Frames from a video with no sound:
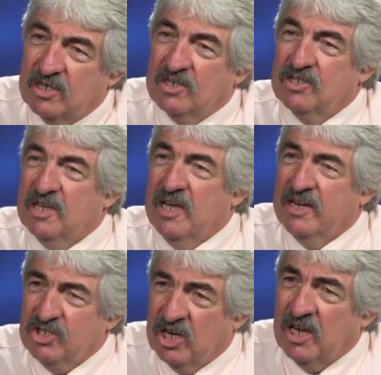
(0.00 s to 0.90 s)
Did you see
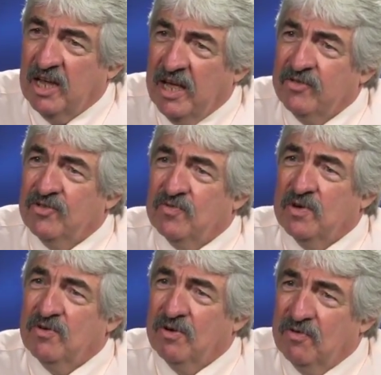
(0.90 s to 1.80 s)
any chicken houses
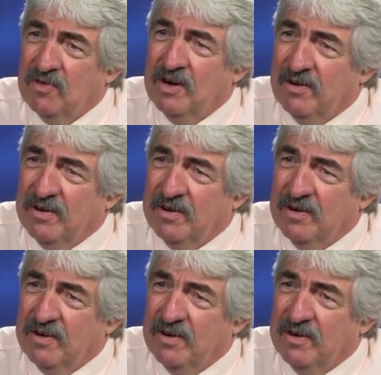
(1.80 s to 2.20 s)
when you were over there?